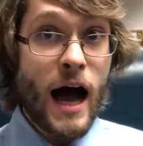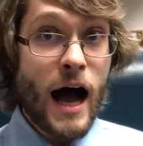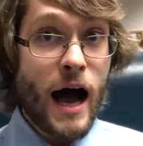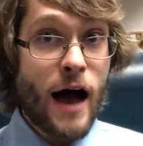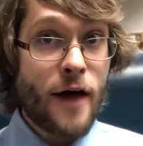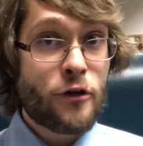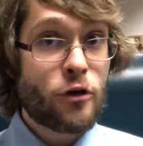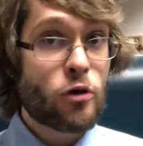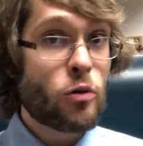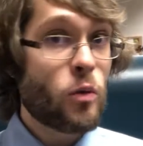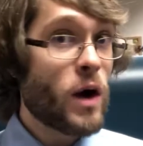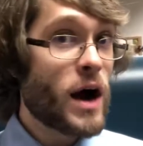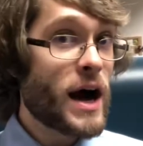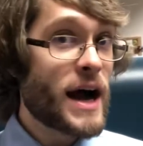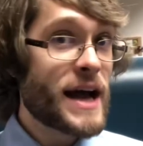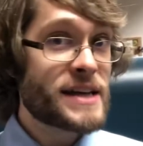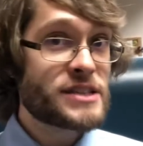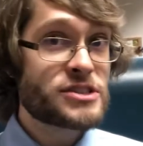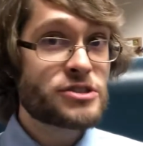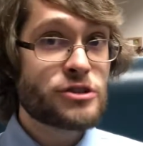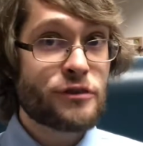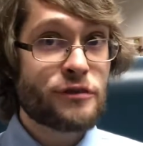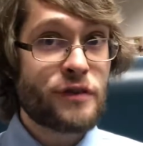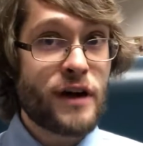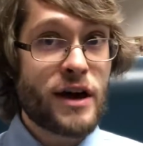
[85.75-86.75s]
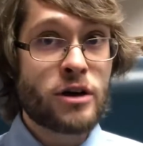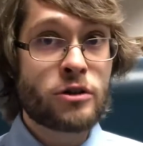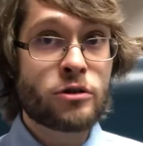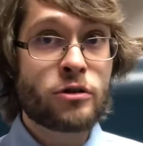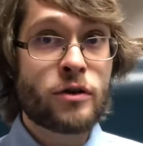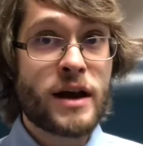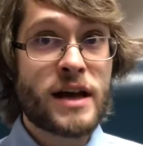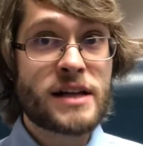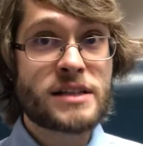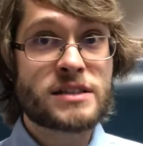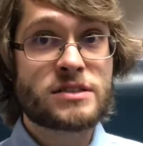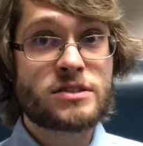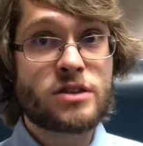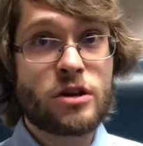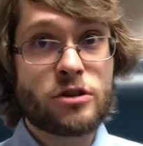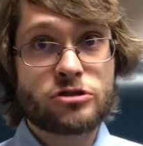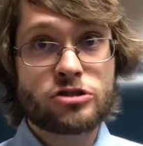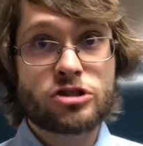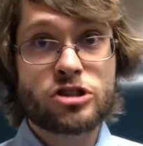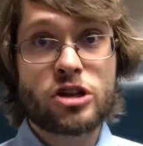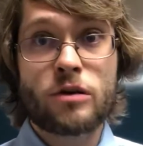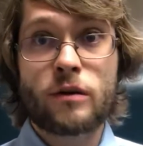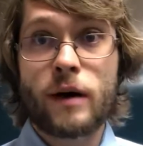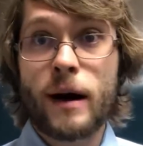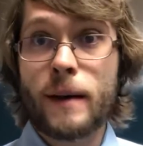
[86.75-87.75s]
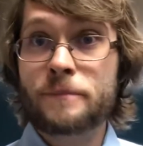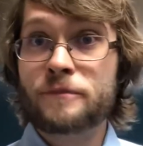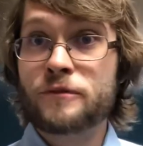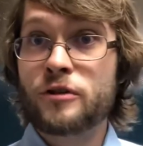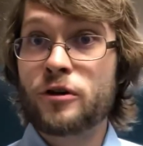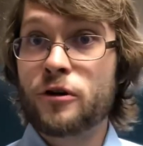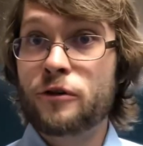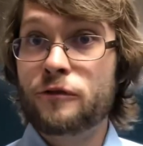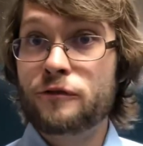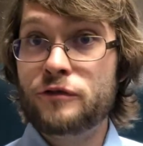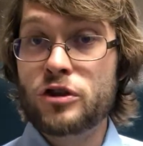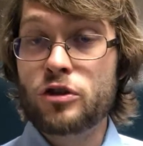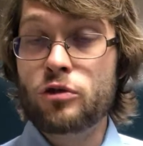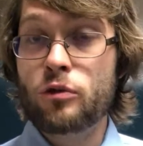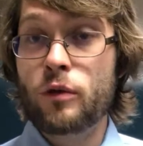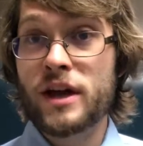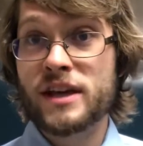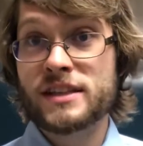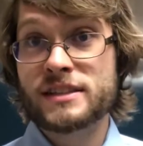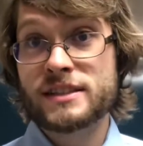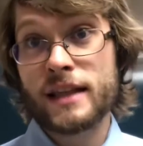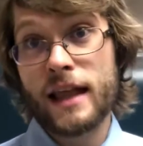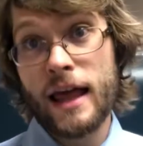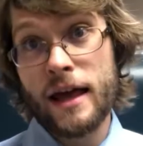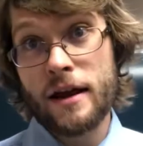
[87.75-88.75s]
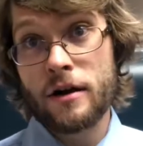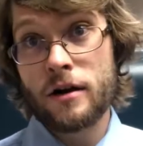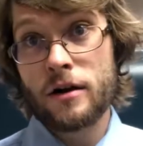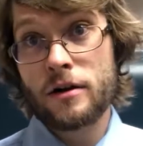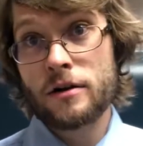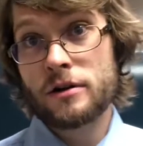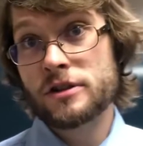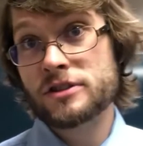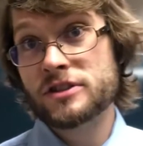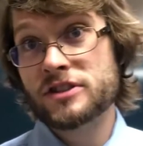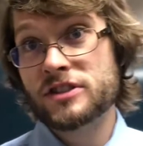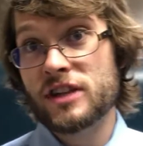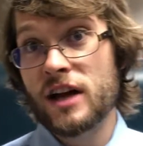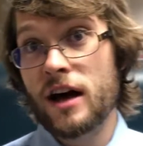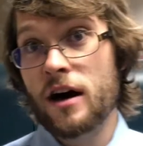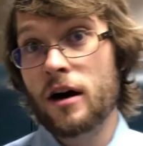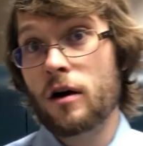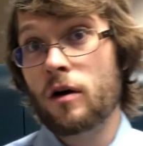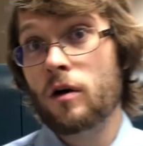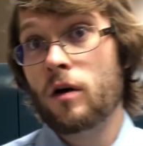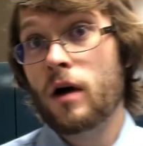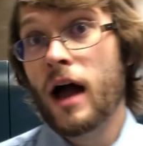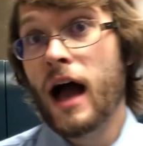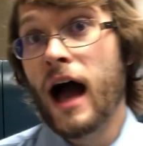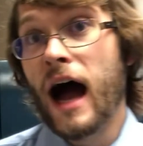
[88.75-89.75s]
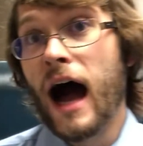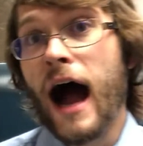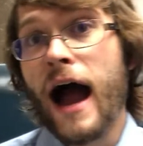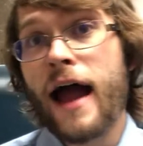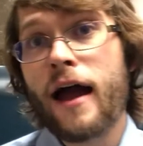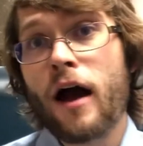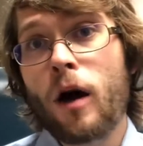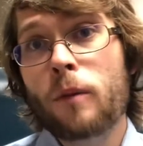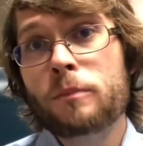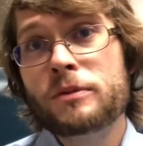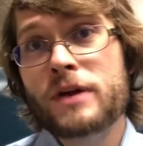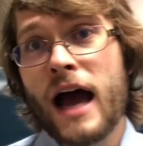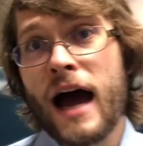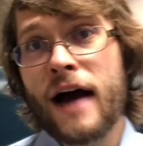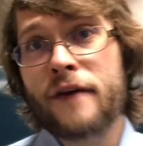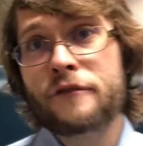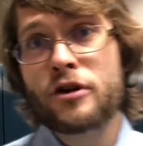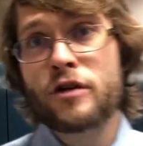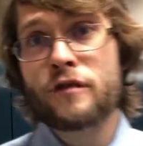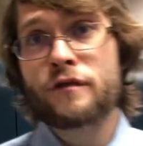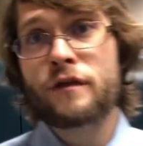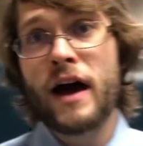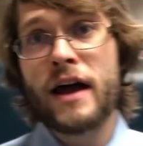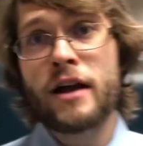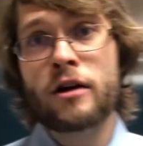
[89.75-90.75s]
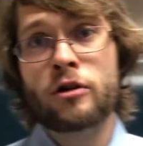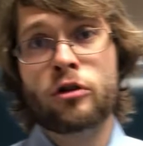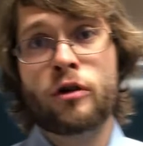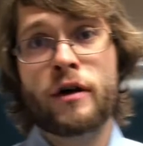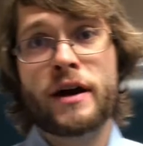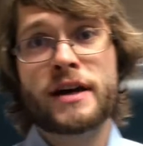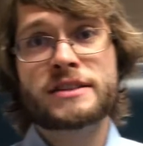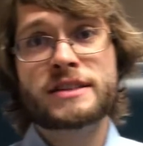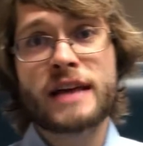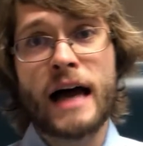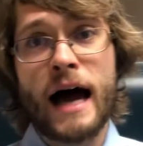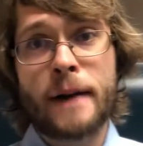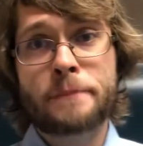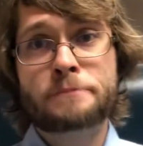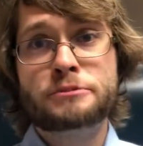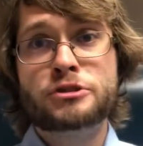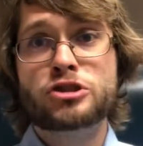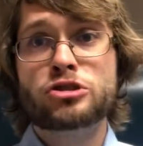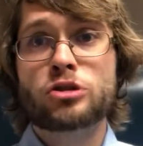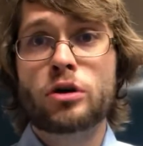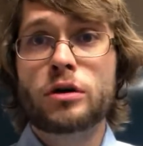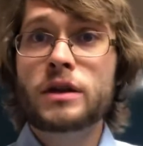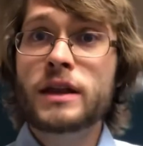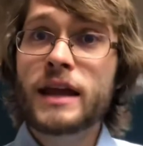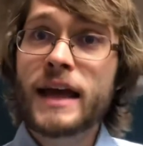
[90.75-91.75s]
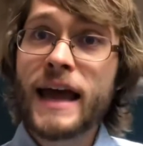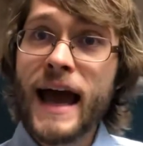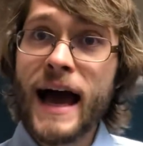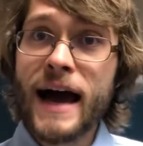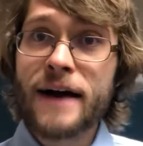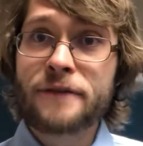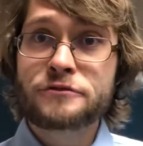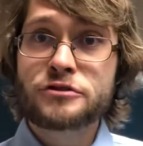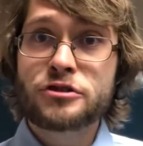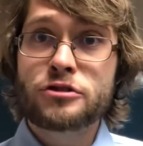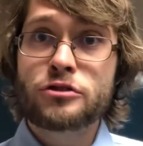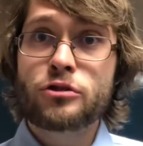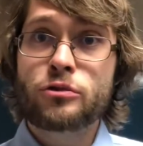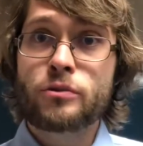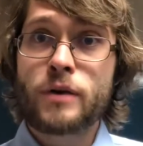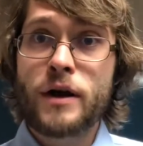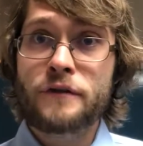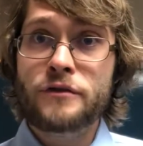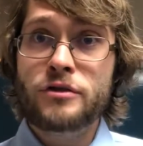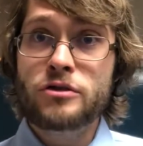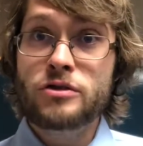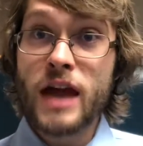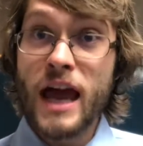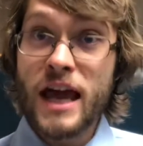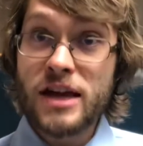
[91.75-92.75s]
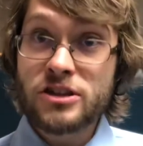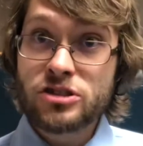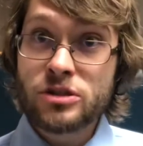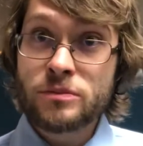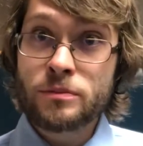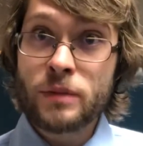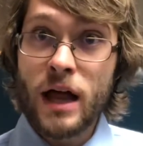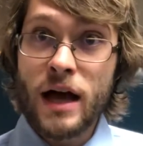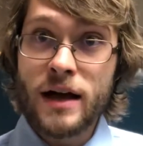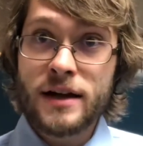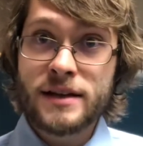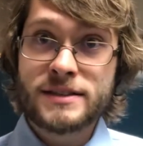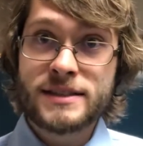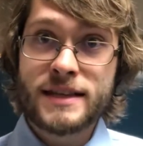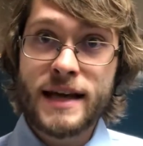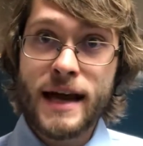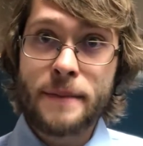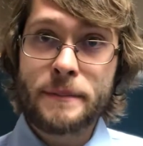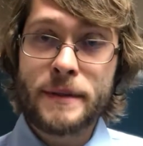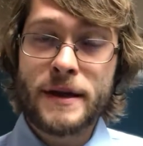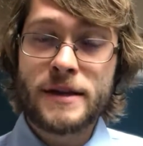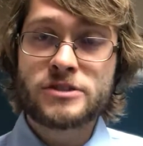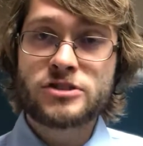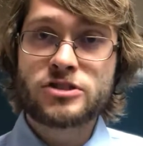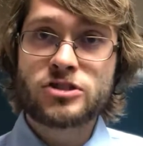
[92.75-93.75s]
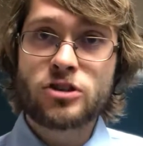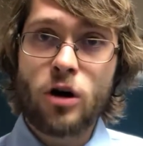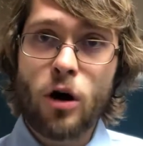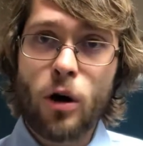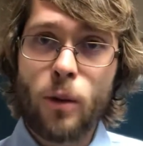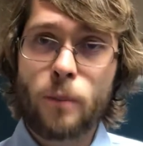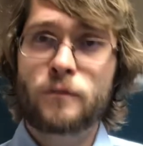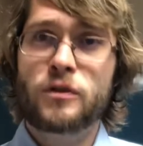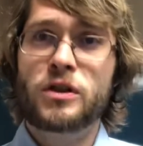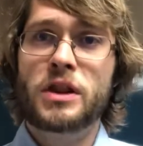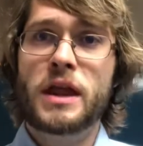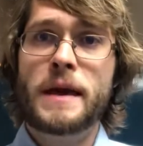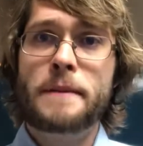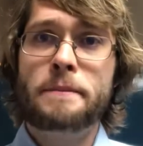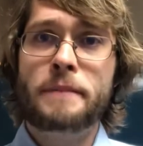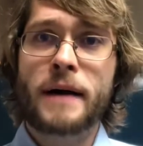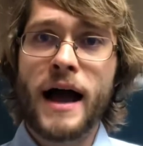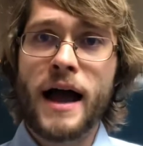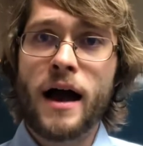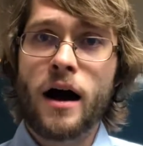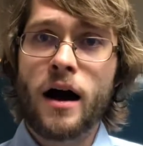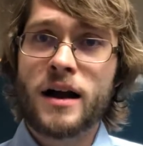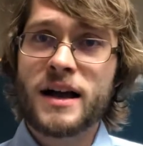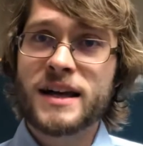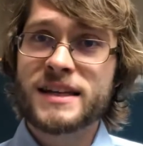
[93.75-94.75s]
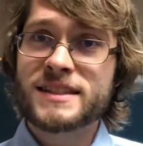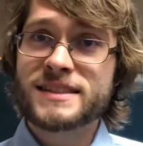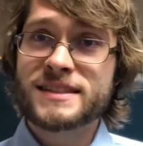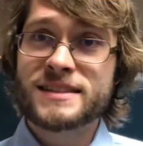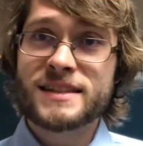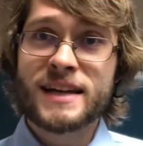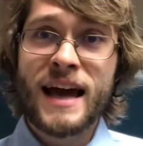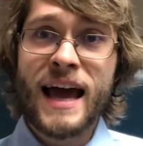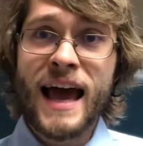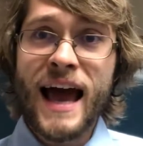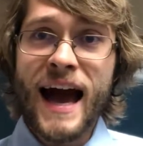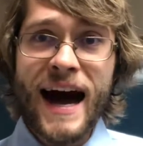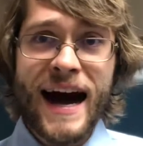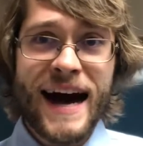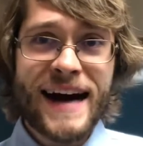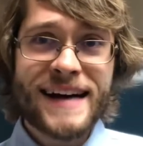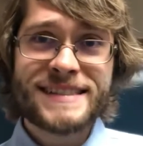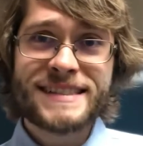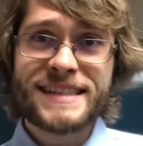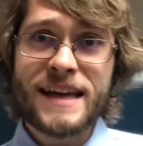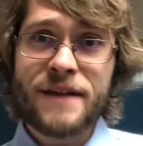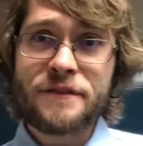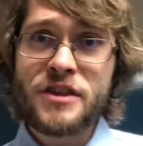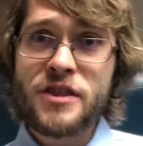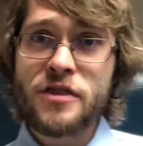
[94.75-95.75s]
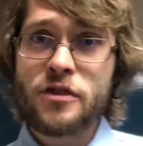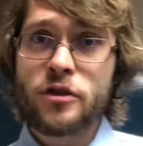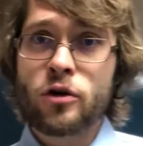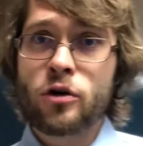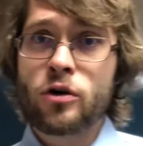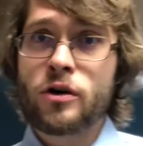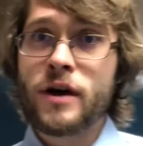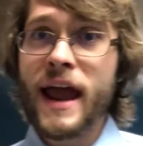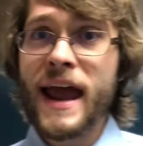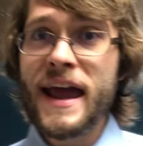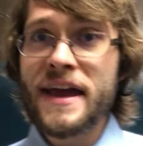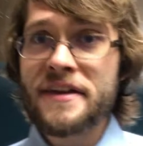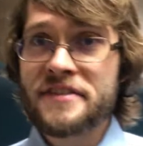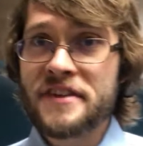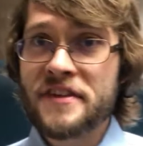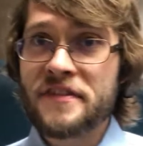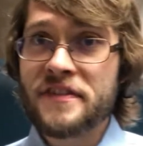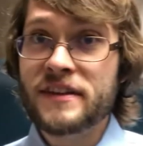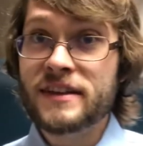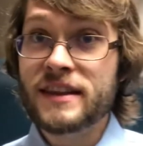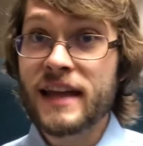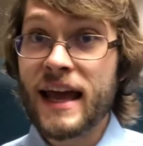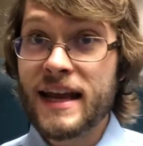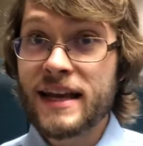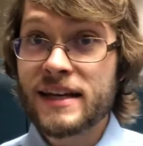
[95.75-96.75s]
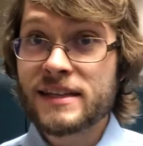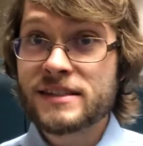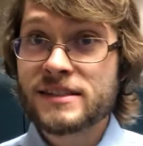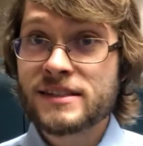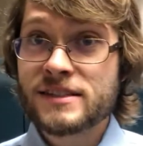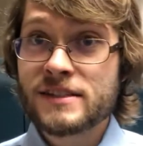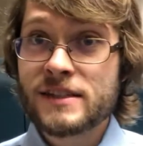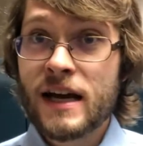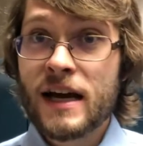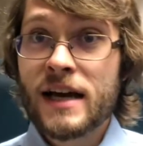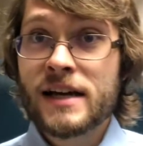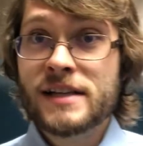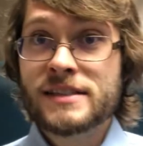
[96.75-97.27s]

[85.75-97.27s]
Otherwise, your final grades don't show up for a few weeks later. So I hope to have your final grades up shortly after the refutation block assignment, so hopefully by August uh, 7th or 8th at the latest.